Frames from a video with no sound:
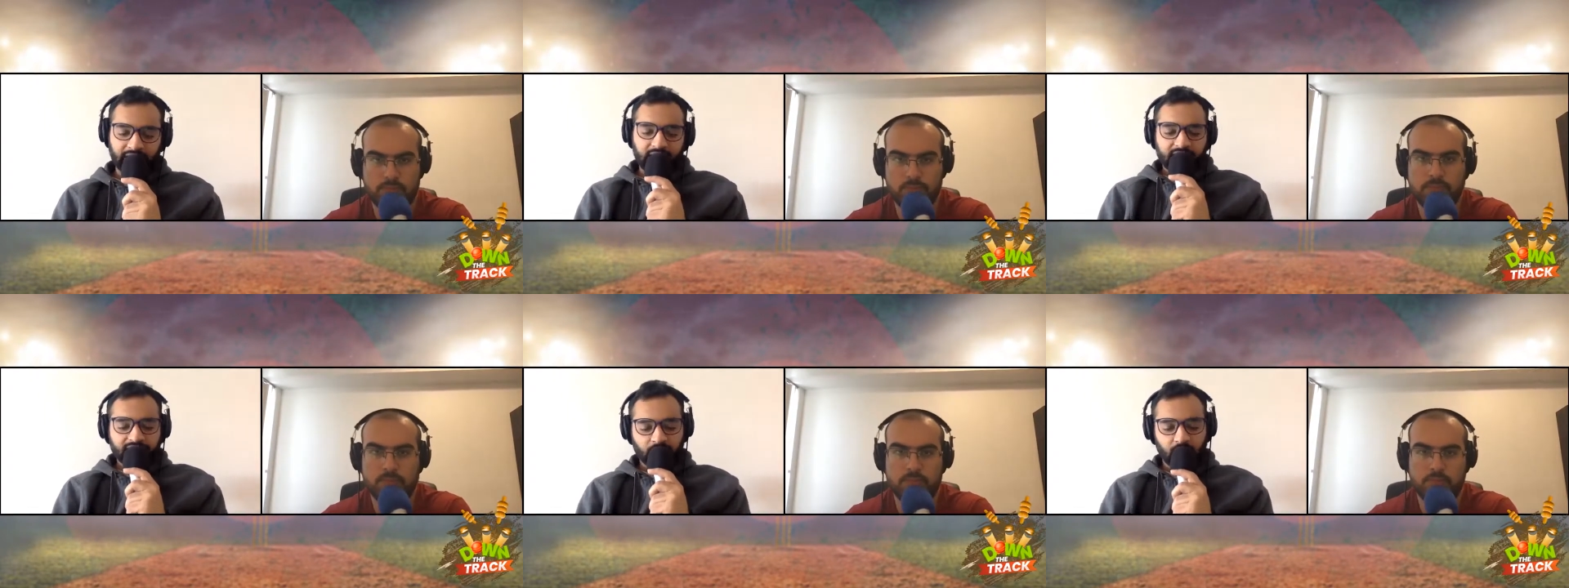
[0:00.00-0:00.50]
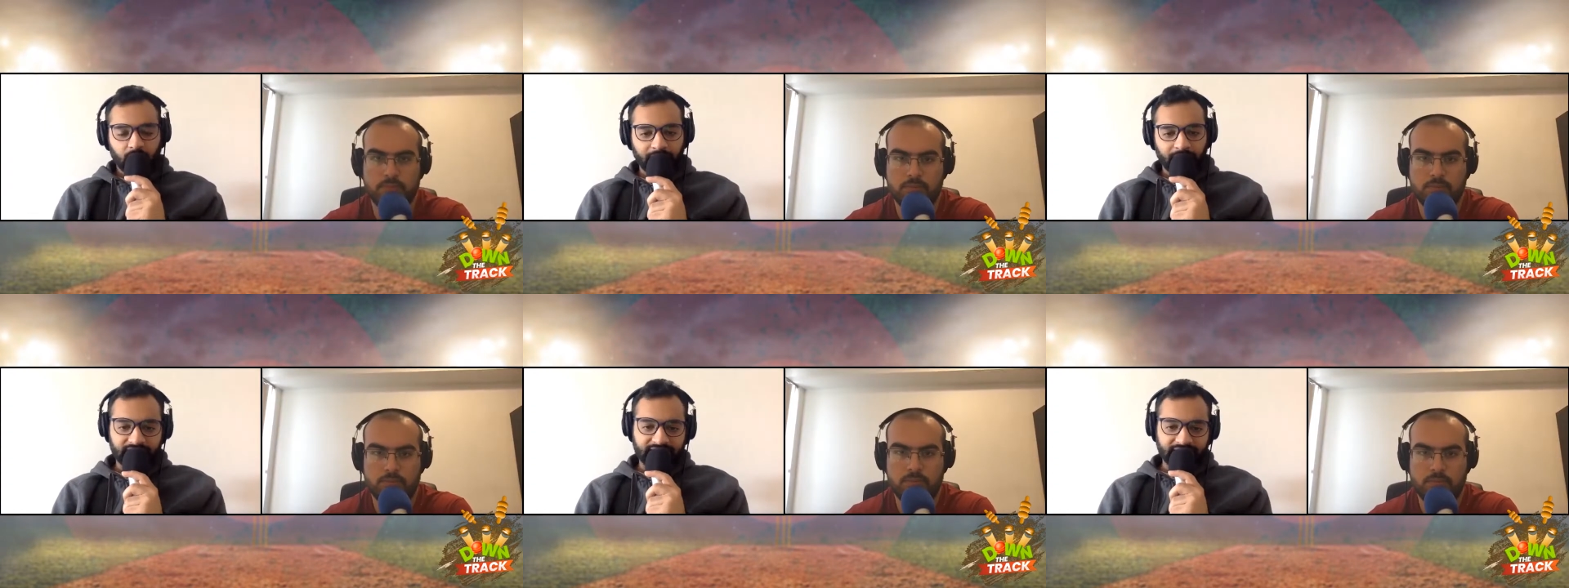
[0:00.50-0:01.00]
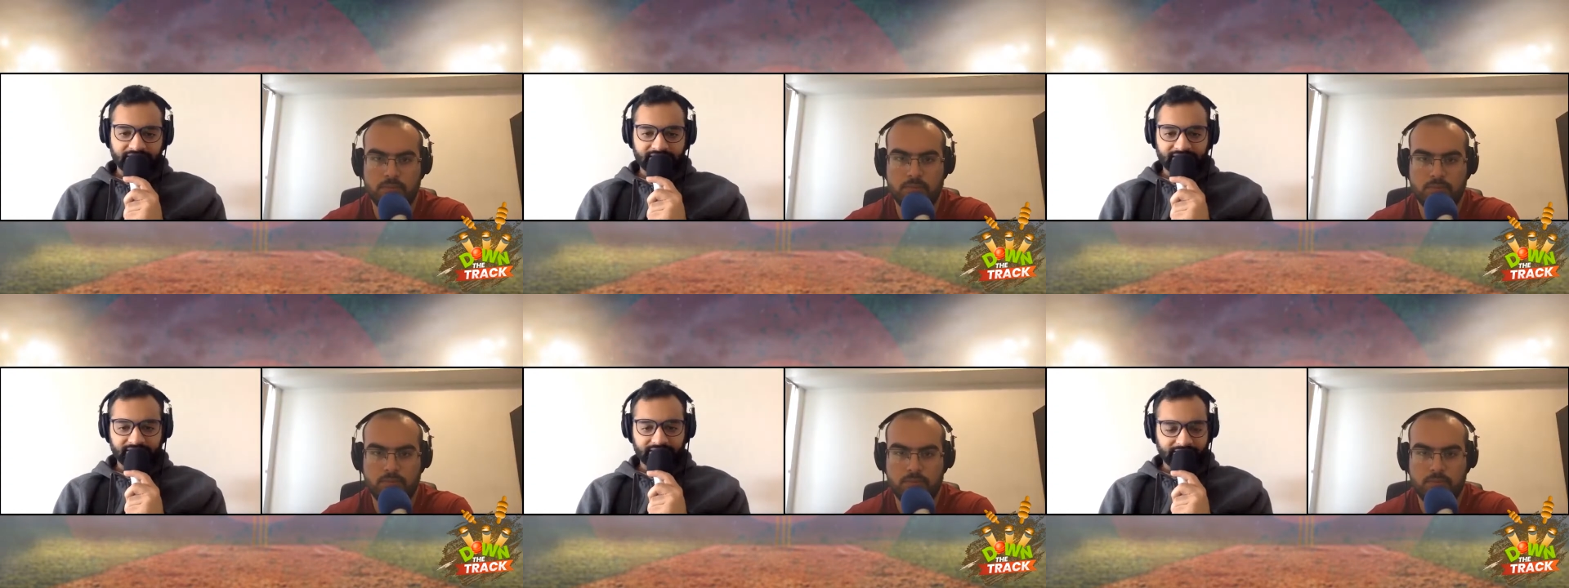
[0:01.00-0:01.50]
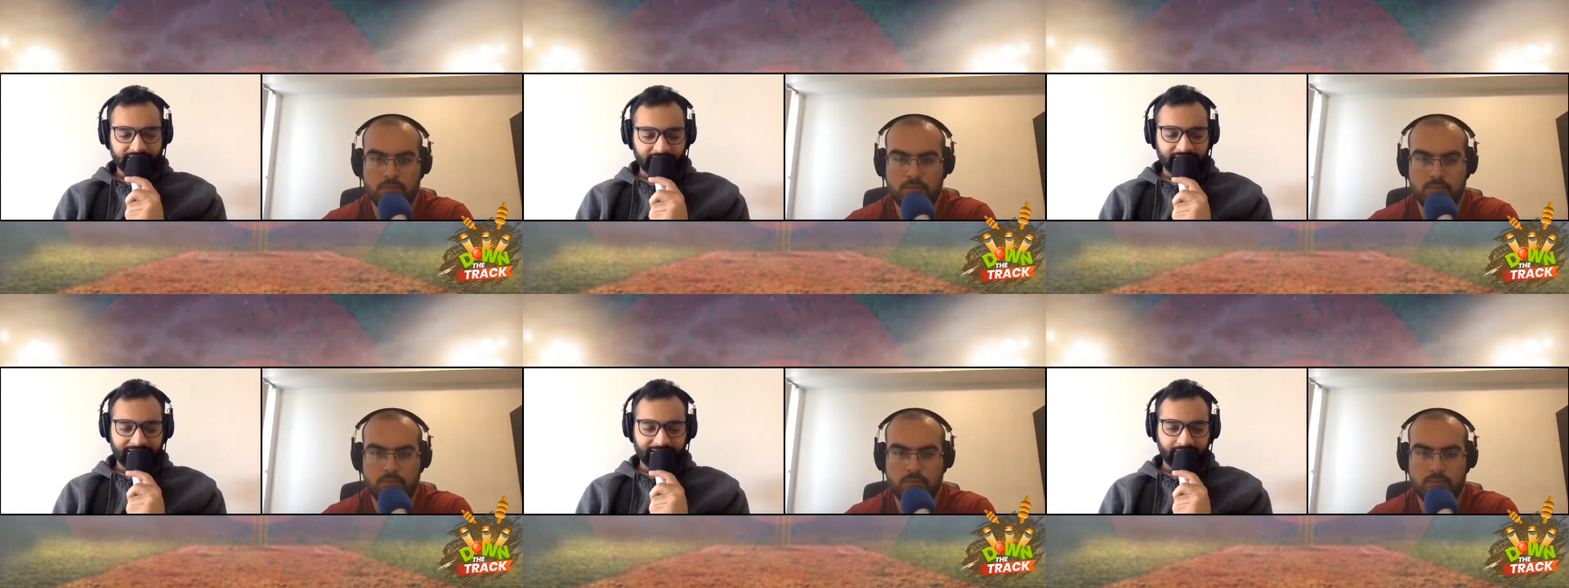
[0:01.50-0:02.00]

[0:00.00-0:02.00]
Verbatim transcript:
Speaker 1: So it's it's it's really that